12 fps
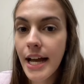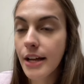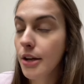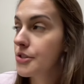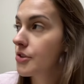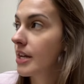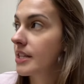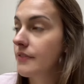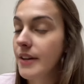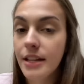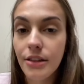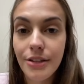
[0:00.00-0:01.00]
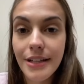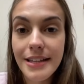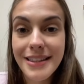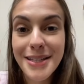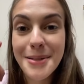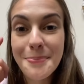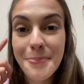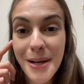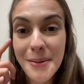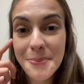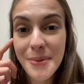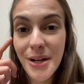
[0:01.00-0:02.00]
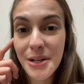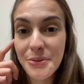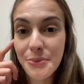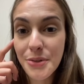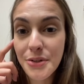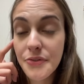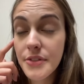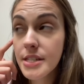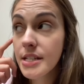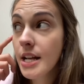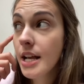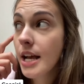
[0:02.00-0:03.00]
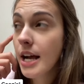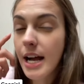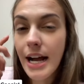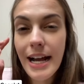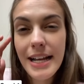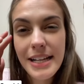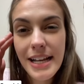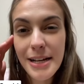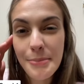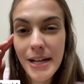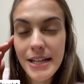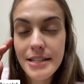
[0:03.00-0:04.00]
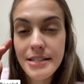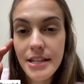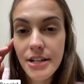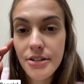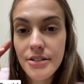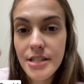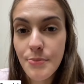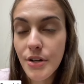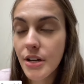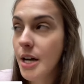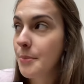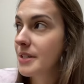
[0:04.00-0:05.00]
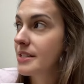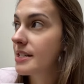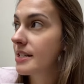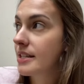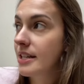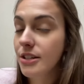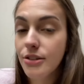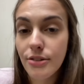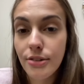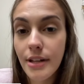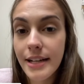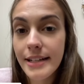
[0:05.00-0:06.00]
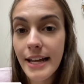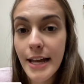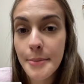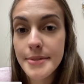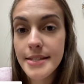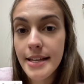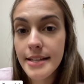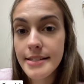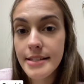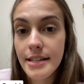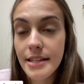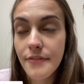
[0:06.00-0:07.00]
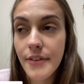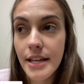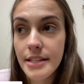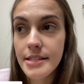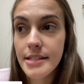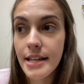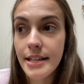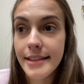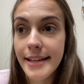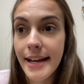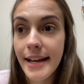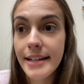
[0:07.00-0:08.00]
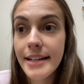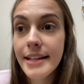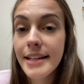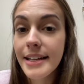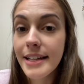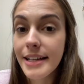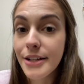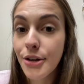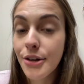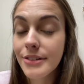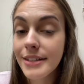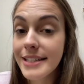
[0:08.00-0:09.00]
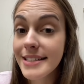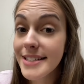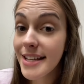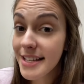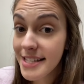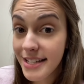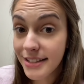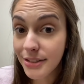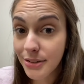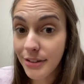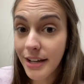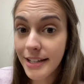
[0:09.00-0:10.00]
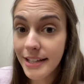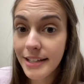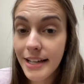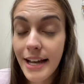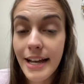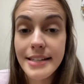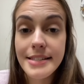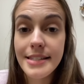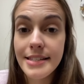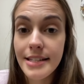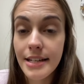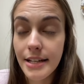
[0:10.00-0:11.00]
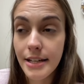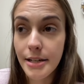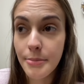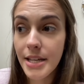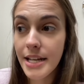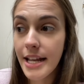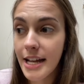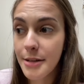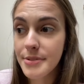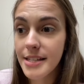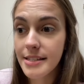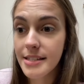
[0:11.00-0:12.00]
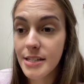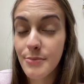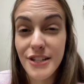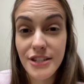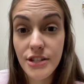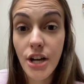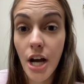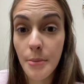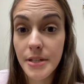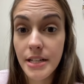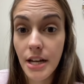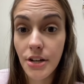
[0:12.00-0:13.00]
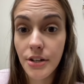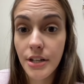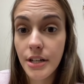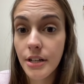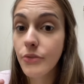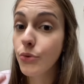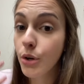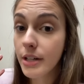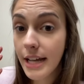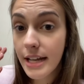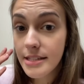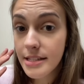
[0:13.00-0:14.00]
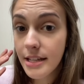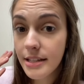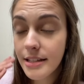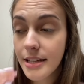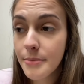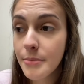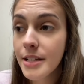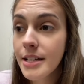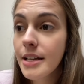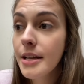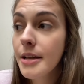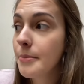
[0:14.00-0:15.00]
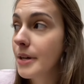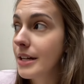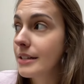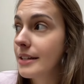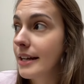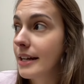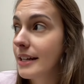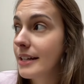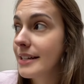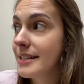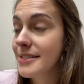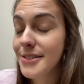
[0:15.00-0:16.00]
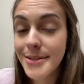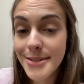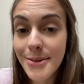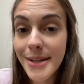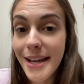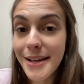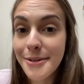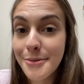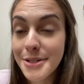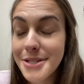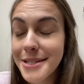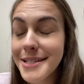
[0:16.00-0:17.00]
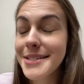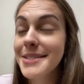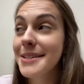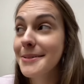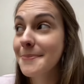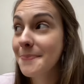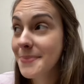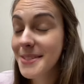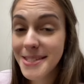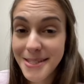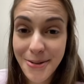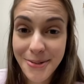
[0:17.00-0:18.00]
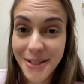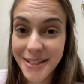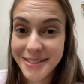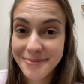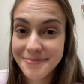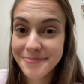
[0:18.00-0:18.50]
I also had the vet look at the bump on Roof's eye and kind of by his ear. Someone commented that it could look like an abscess, and the vet said that it currently doesn't look like it has any abscesses, but it's common area for cats to get them, but that his looks okay, which is so good.